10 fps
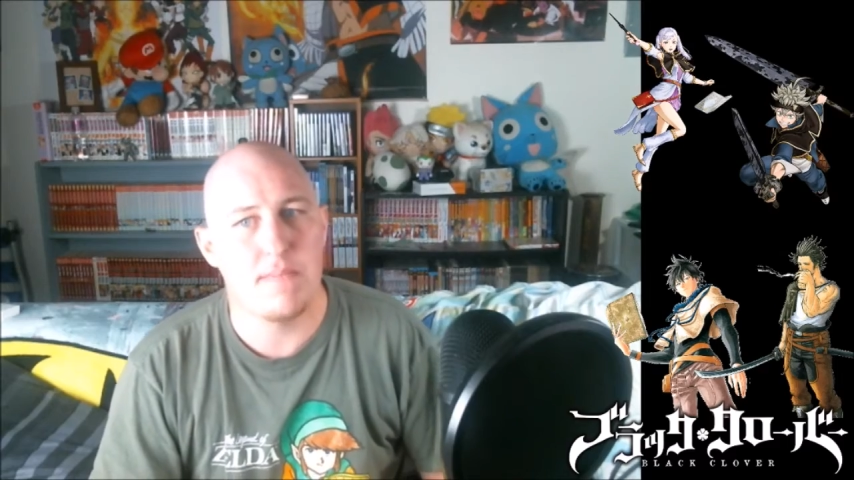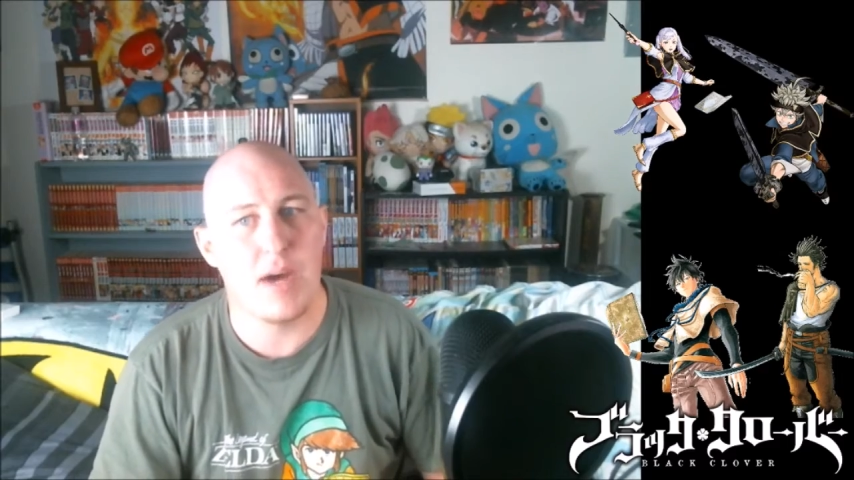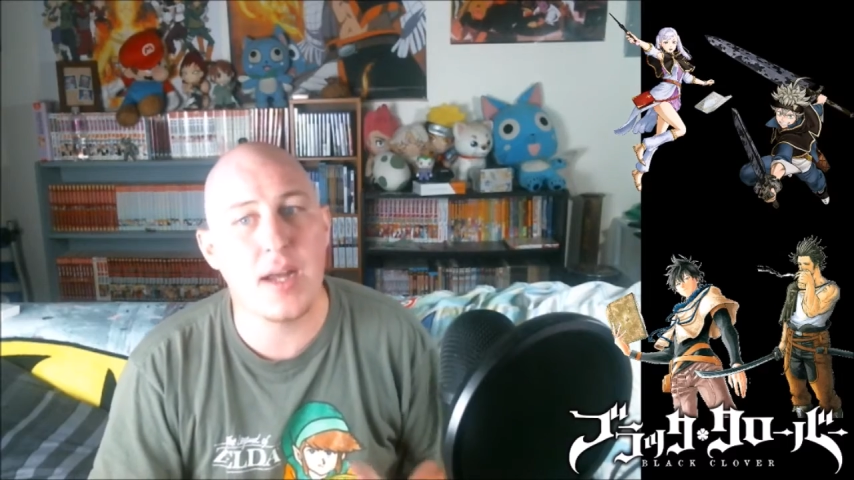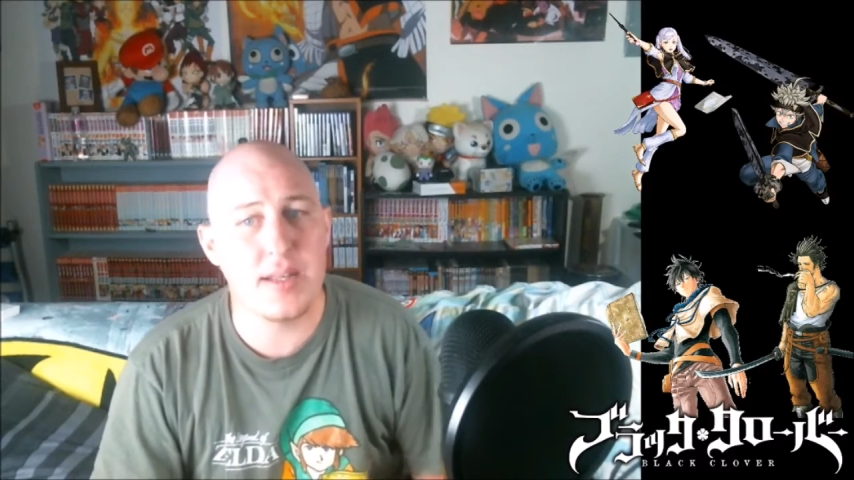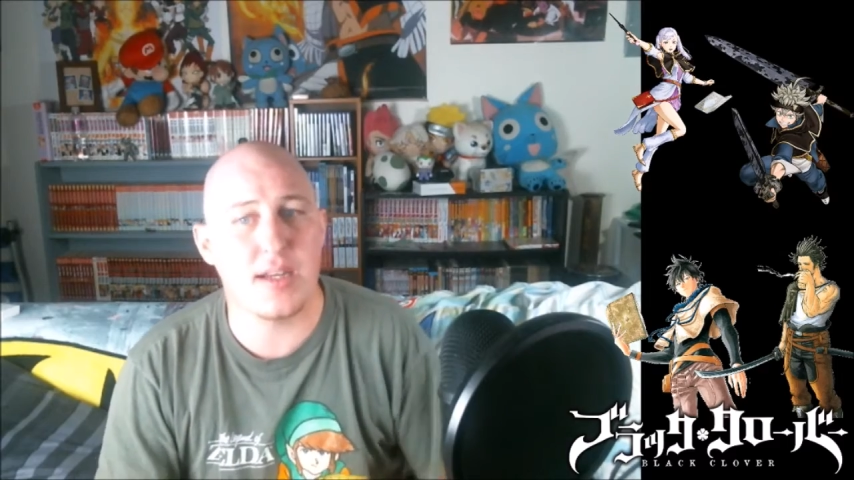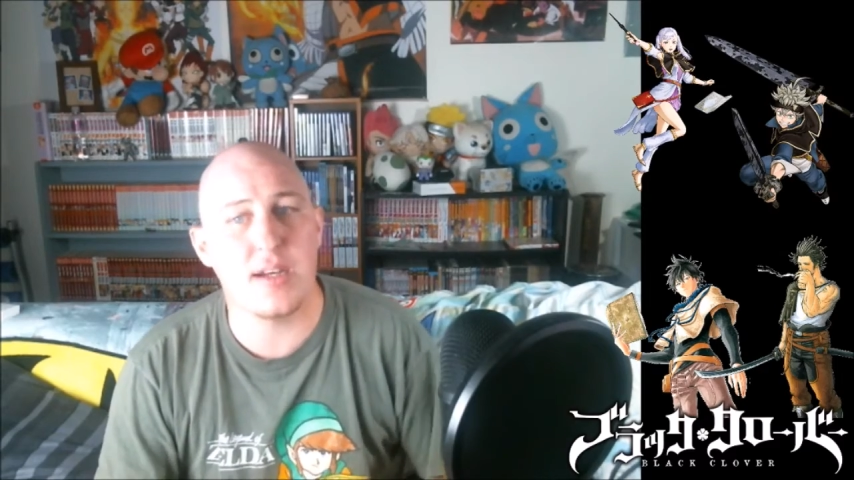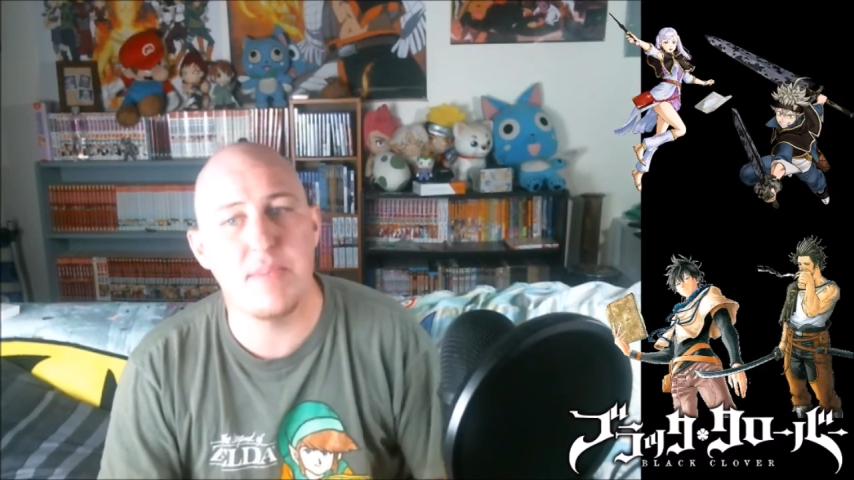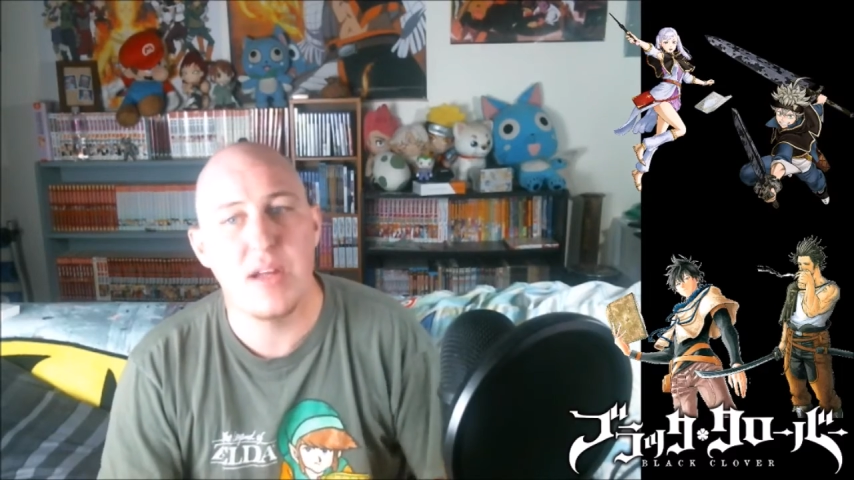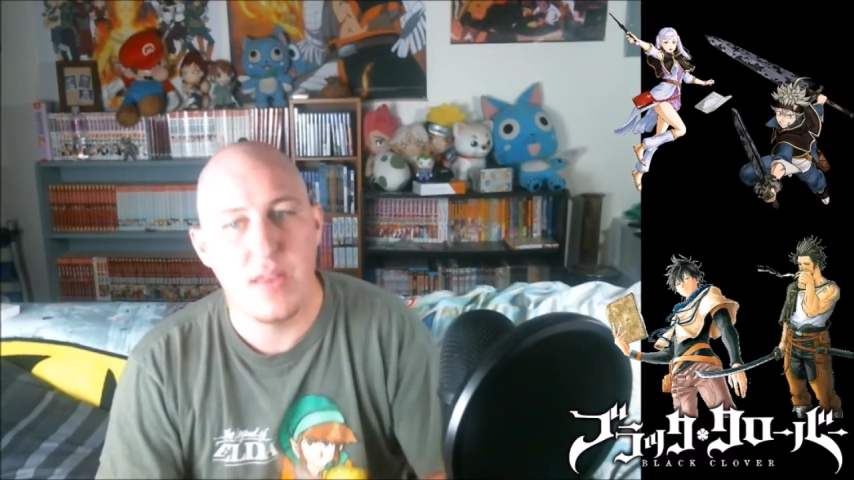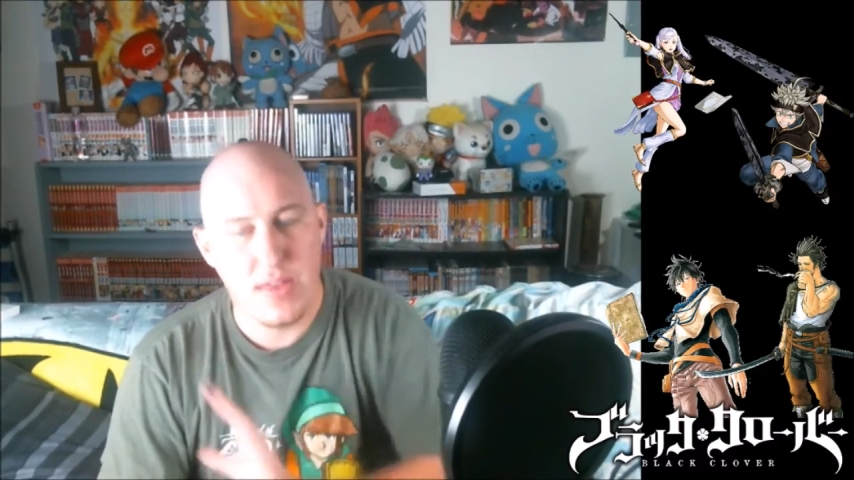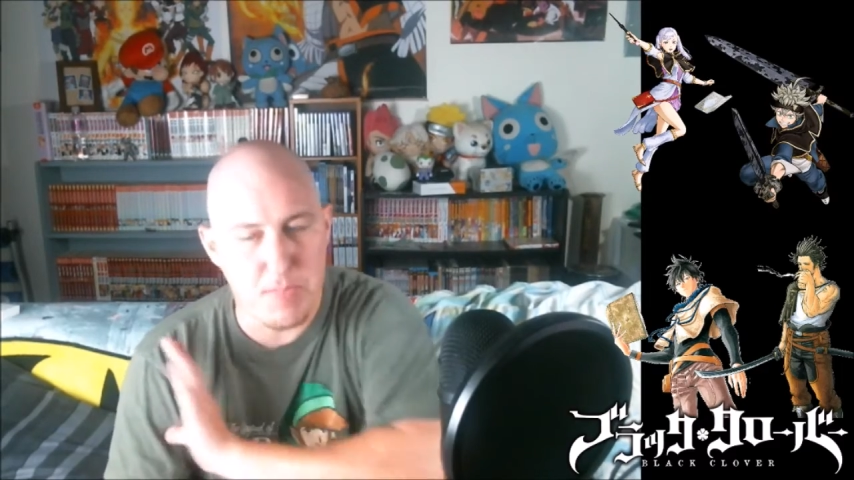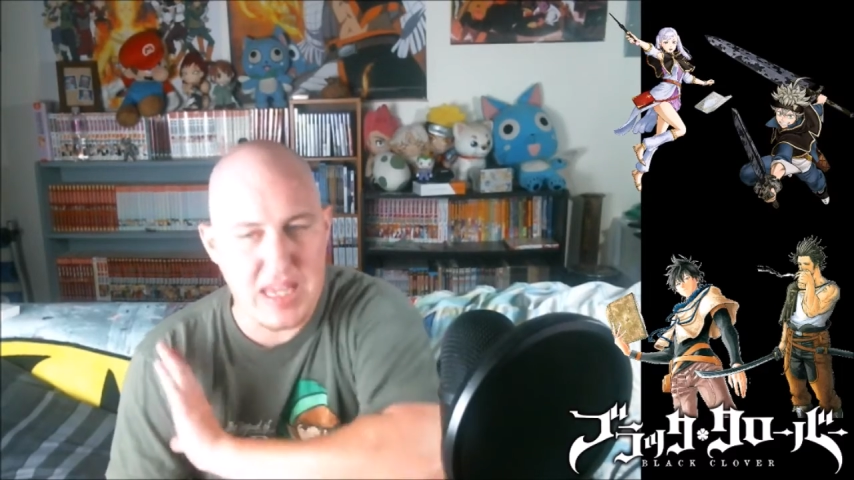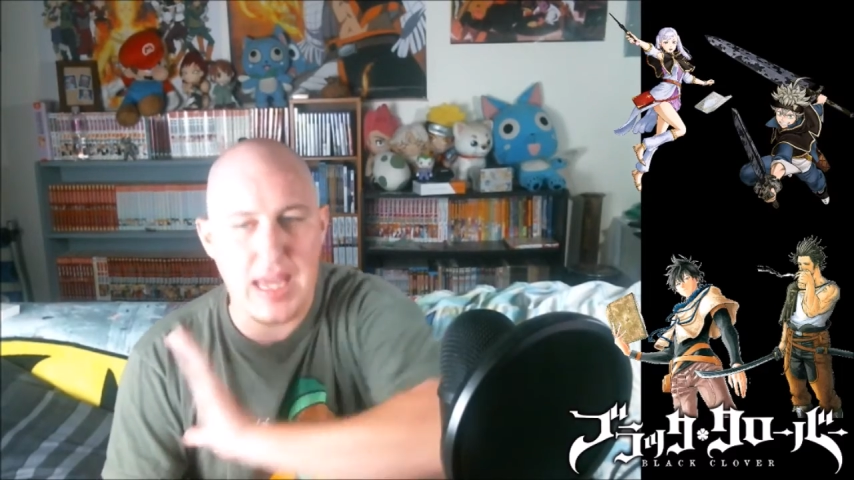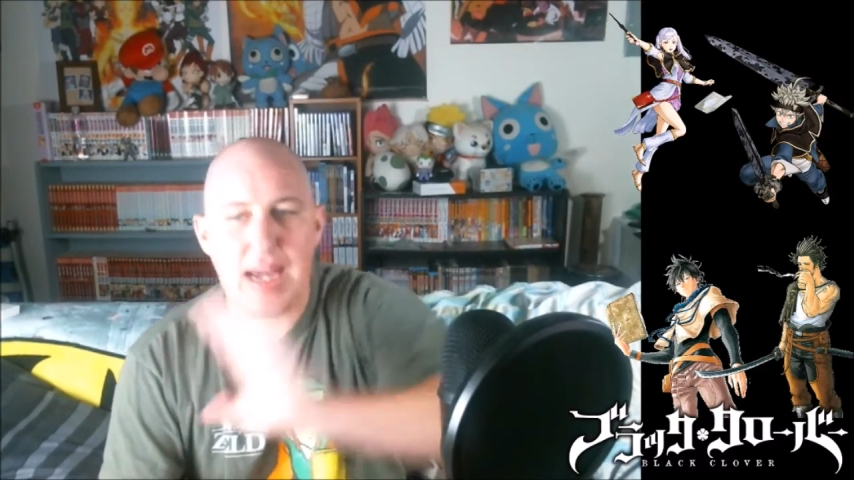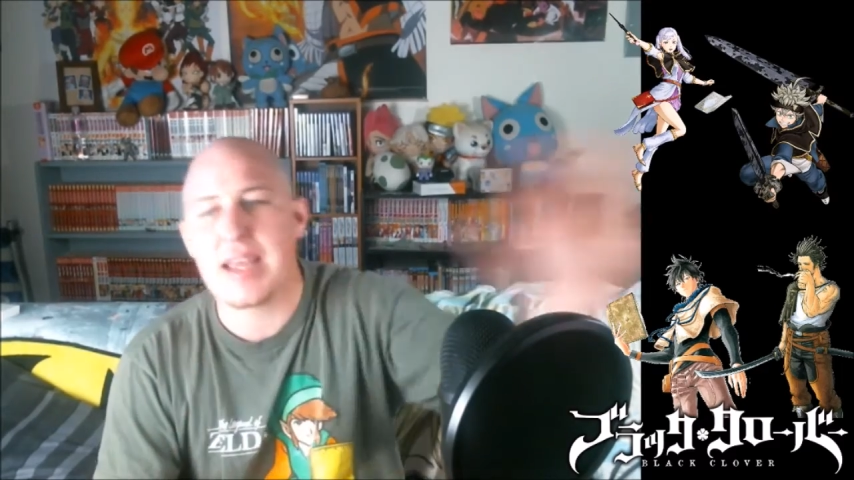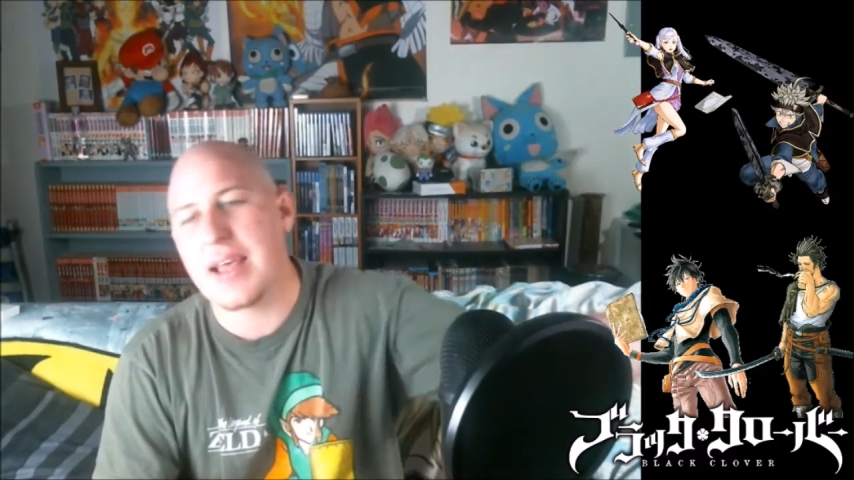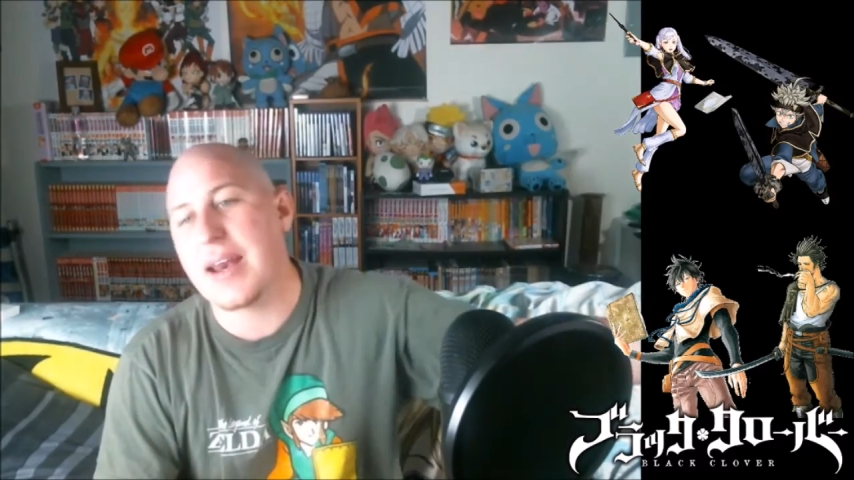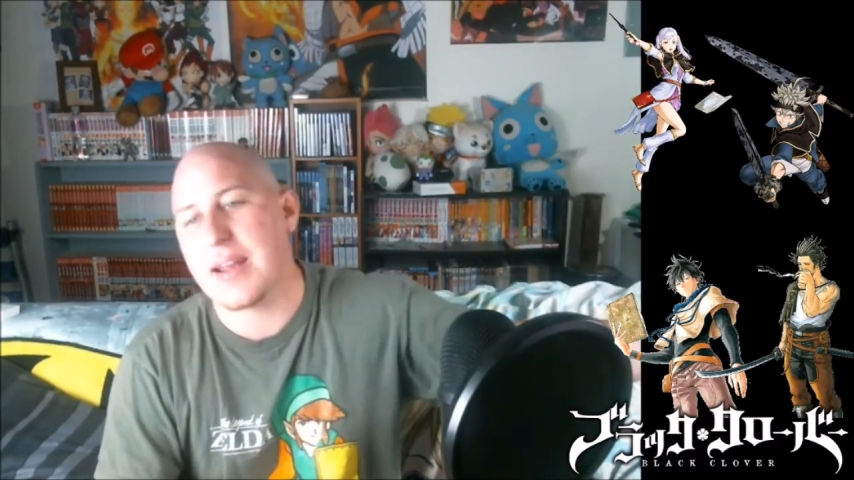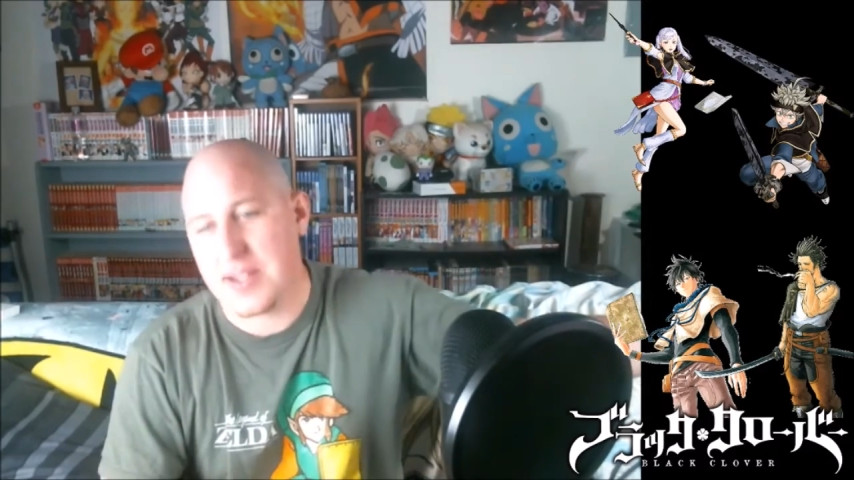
manga dub. The beginning of that